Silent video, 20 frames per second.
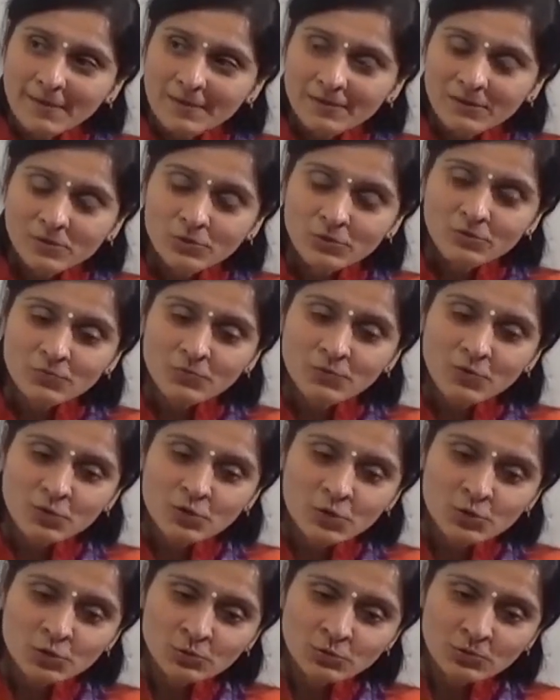good
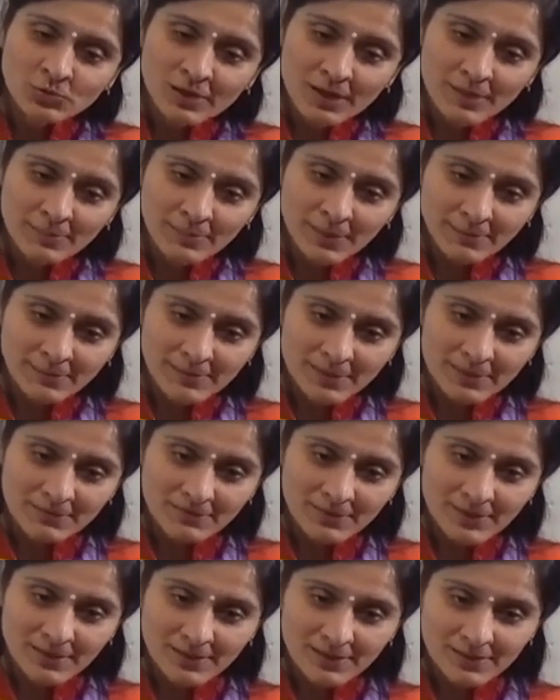fortune coming my
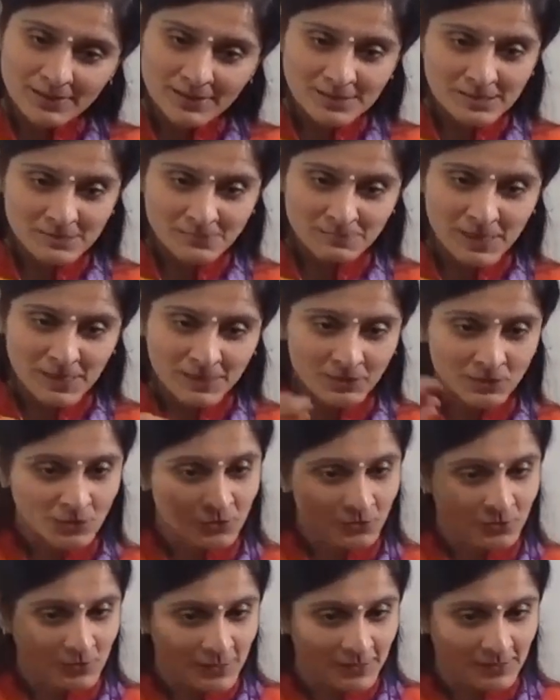way is part of
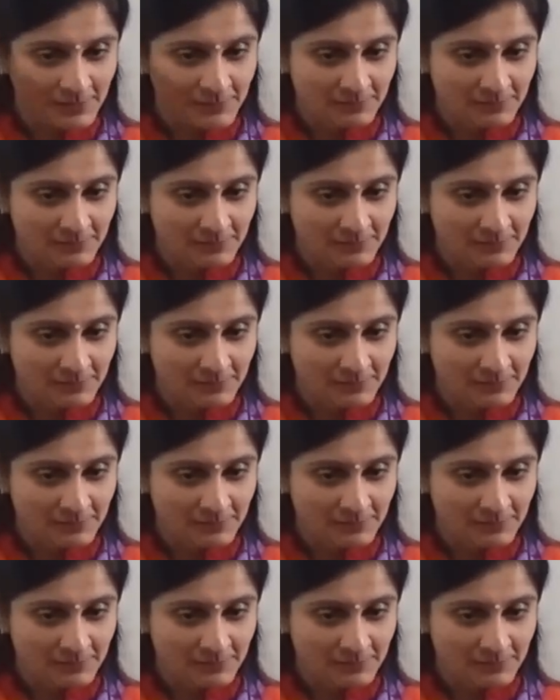my